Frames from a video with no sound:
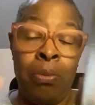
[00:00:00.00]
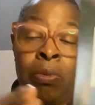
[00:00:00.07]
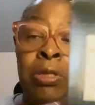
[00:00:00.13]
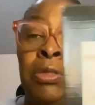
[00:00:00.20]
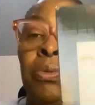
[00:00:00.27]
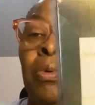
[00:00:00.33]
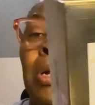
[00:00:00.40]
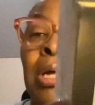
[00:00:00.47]

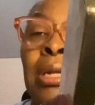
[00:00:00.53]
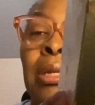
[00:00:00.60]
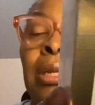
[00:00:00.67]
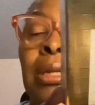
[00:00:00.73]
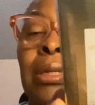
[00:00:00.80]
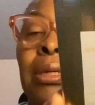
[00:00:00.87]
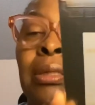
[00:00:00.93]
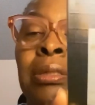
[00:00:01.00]
which
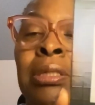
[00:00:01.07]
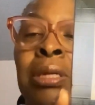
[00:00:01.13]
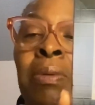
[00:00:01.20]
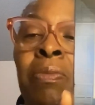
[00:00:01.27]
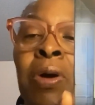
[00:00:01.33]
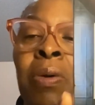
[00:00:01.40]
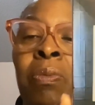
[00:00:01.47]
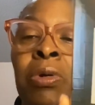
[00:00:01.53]
one
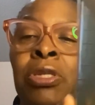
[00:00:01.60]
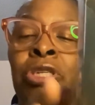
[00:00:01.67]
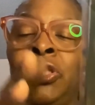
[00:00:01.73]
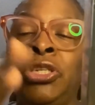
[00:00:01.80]
someone would